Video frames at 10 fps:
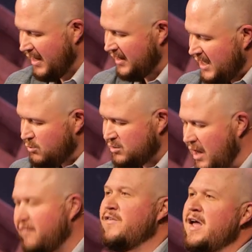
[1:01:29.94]
And he will
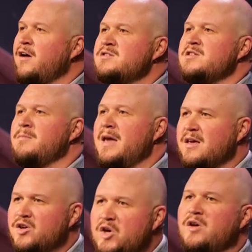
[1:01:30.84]
not fail to
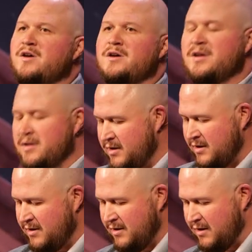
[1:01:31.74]
make good
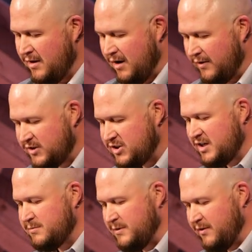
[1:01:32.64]
on the
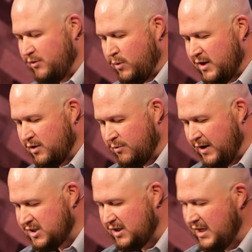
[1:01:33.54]
judgment of the wicked
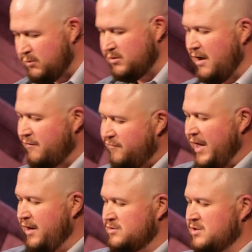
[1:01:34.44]
rich, and he will not
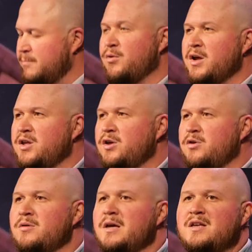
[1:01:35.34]
fail to bring
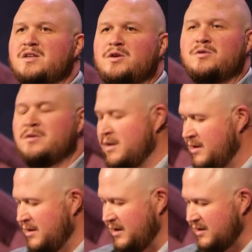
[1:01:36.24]
you into
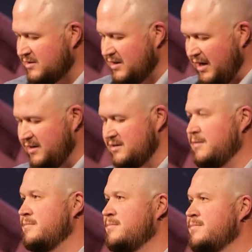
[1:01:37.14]
his
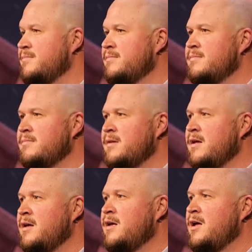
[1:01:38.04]
kingdom.
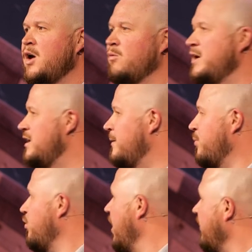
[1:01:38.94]
We need to
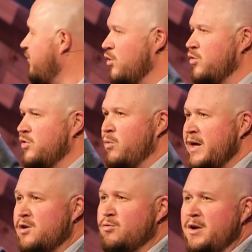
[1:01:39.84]
pray for the
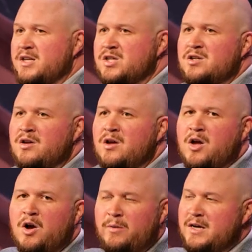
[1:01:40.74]
wicked rich.
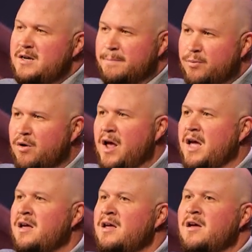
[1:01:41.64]
We need to
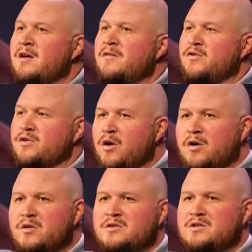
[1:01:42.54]
pray for
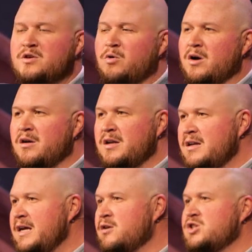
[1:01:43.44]
those who are in
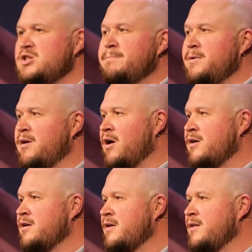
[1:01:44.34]
leadership in our